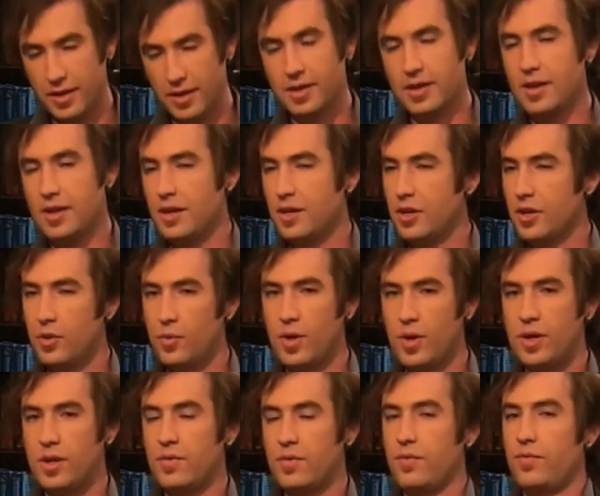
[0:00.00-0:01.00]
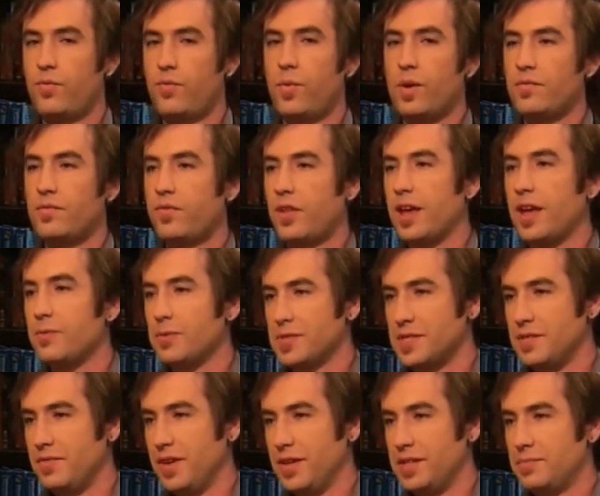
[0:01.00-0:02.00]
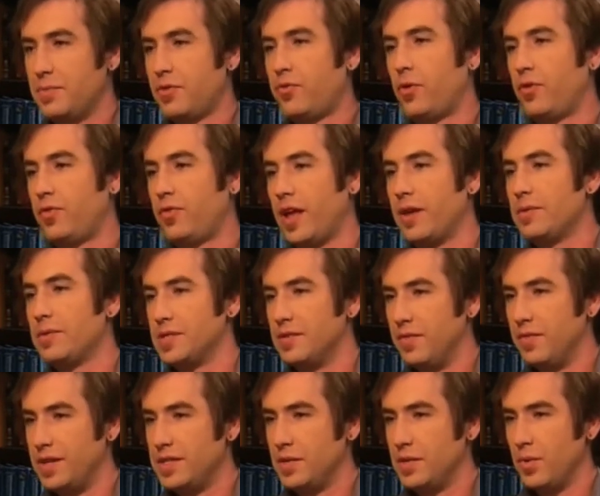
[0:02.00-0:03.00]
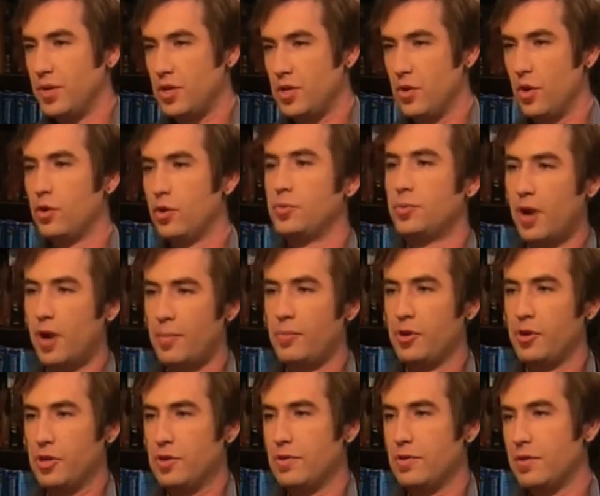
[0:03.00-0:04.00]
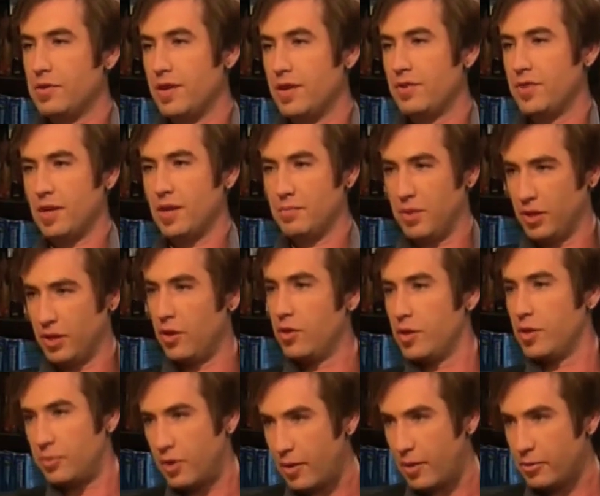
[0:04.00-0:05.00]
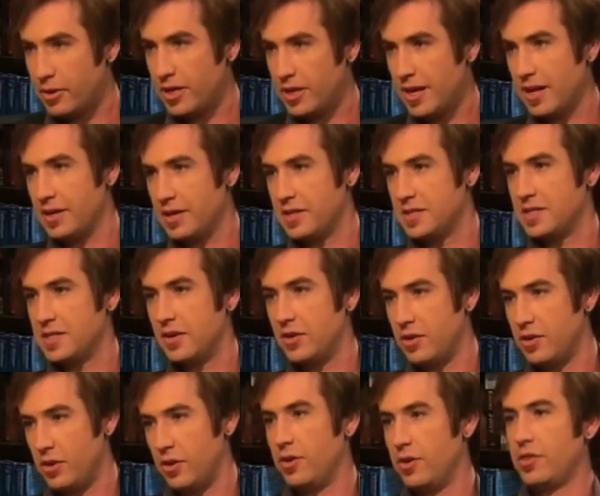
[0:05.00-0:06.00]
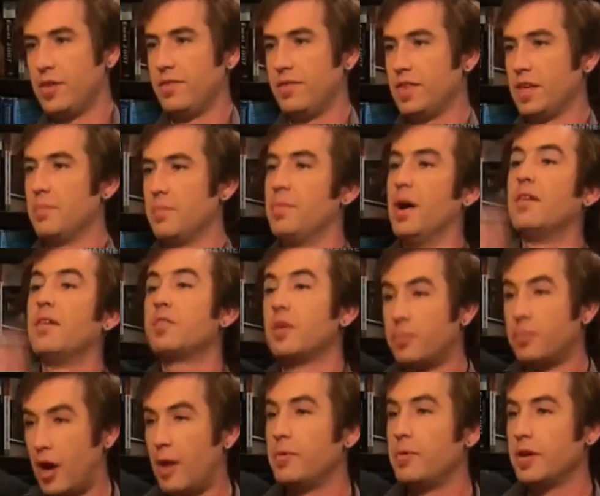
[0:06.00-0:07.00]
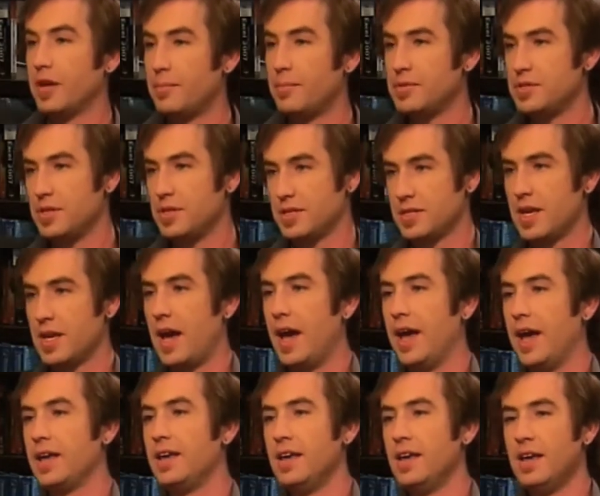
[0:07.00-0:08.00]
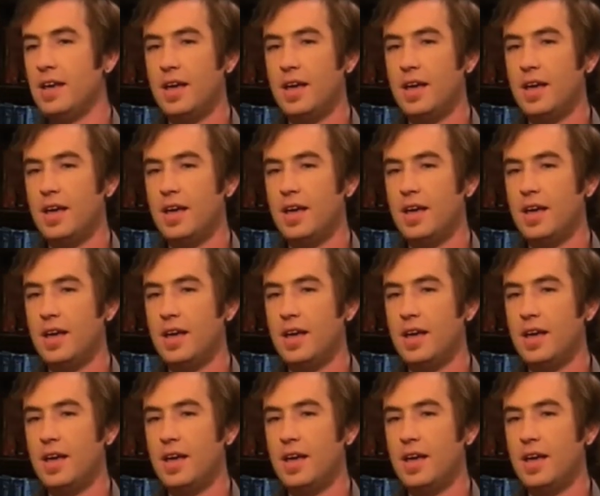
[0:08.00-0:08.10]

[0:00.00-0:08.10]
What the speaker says: That's right. You know, when flight was invented, before flight was invented, when you owned property, you owned everything below the property down to the center of the earth and everything above the property up into the sky.